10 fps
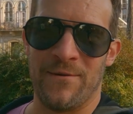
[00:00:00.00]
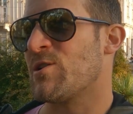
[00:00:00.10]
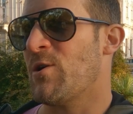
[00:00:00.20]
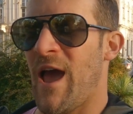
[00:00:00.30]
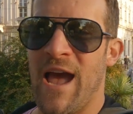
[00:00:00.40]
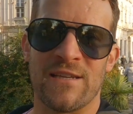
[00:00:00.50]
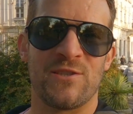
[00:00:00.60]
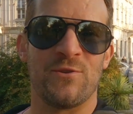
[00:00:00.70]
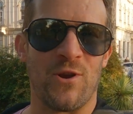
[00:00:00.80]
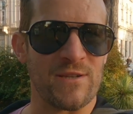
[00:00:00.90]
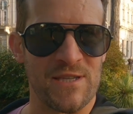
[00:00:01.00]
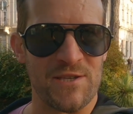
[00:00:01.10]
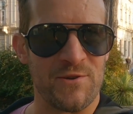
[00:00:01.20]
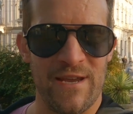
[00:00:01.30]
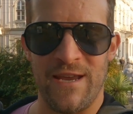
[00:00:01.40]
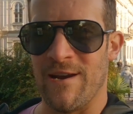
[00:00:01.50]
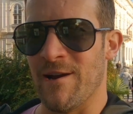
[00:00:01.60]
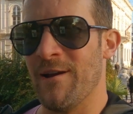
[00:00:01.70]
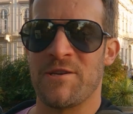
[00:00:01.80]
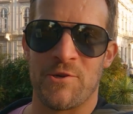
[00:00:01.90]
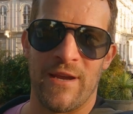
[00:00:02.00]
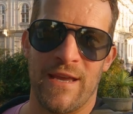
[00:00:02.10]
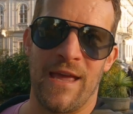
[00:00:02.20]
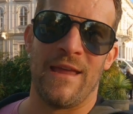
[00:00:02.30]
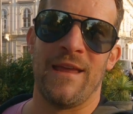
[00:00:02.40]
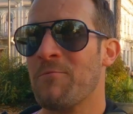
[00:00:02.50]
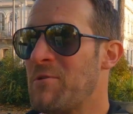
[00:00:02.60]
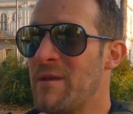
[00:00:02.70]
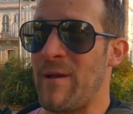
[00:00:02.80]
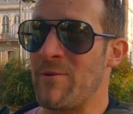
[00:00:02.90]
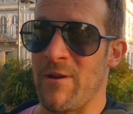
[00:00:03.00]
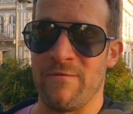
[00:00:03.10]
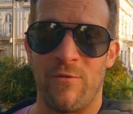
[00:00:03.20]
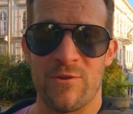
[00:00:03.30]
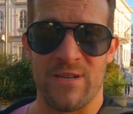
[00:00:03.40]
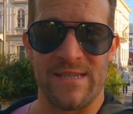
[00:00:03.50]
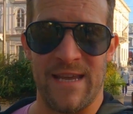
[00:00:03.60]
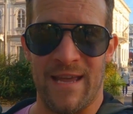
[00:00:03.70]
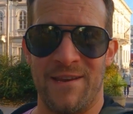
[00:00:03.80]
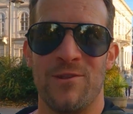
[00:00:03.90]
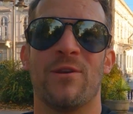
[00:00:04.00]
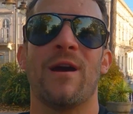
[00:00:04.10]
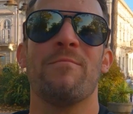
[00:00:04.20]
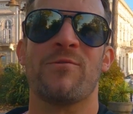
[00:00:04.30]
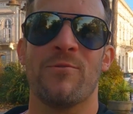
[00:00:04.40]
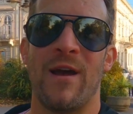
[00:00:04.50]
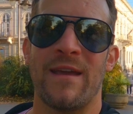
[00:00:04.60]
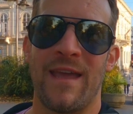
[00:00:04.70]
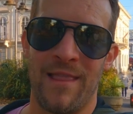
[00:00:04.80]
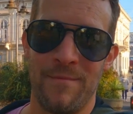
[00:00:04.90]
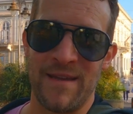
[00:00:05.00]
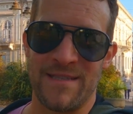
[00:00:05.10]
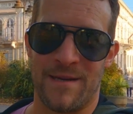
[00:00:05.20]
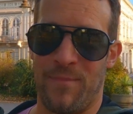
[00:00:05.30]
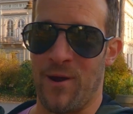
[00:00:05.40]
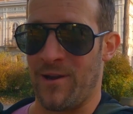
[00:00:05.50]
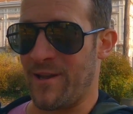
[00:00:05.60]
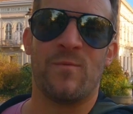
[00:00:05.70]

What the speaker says: And so as you cross the street here, entering not really Belgrade Fortress yet, you come through Kalemegdon Park.